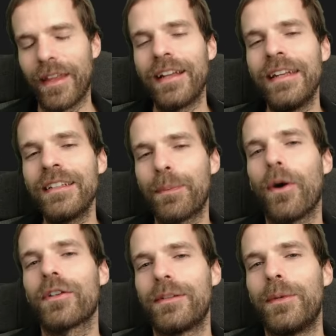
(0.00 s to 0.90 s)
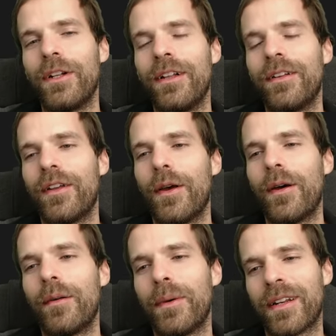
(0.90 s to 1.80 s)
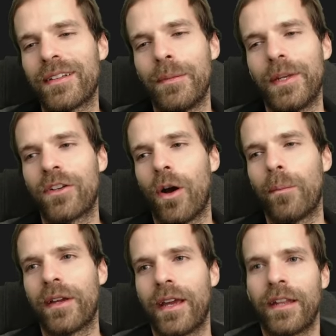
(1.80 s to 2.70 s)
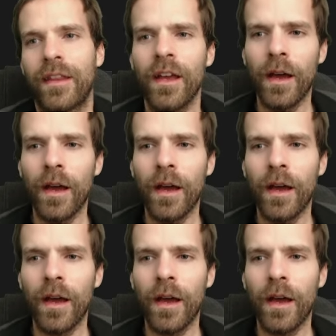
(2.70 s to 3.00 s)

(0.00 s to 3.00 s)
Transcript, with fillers: It is possible, but it's a bit complicated.